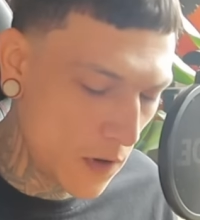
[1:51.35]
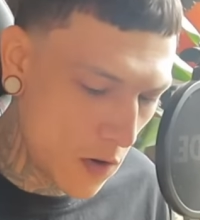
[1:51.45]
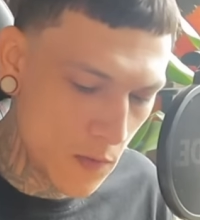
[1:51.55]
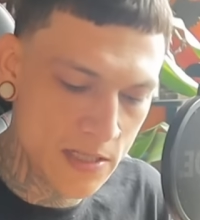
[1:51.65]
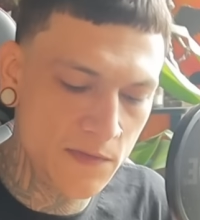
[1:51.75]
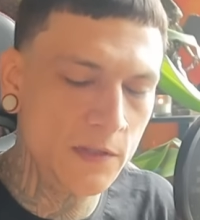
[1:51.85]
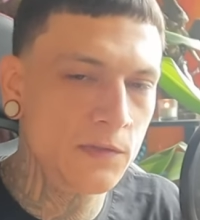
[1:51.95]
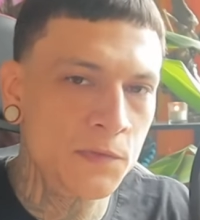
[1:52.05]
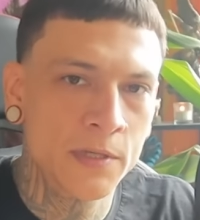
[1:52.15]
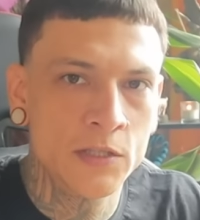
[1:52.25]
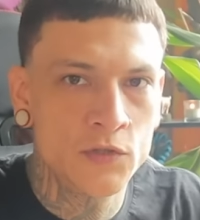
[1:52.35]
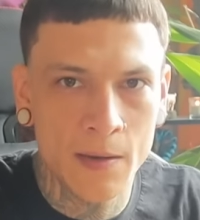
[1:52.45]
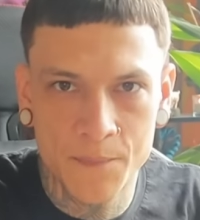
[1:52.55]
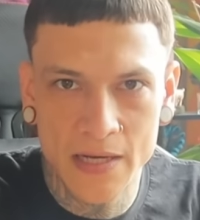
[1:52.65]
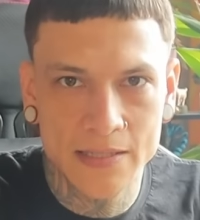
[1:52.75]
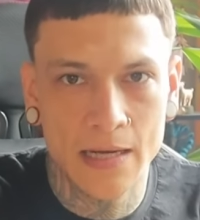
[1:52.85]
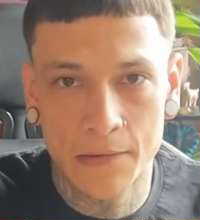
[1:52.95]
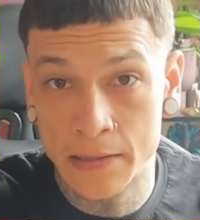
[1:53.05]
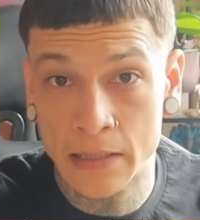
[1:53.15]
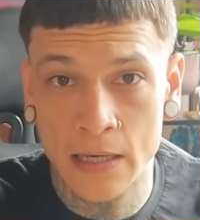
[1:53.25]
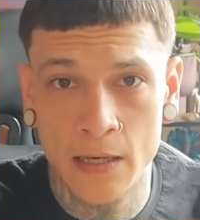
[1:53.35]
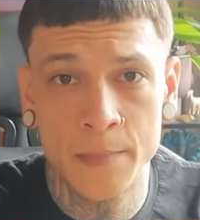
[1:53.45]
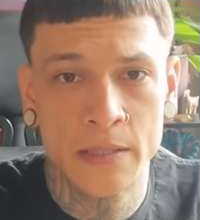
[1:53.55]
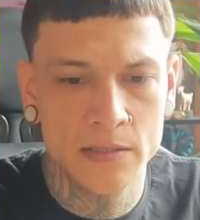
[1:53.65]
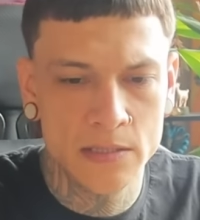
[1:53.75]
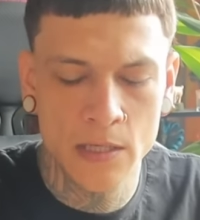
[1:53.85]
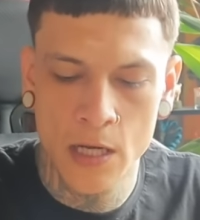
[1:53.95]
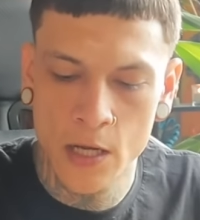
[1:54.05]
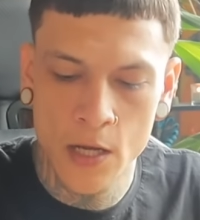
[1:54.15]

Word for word: Always feel free to drop that down in the comments.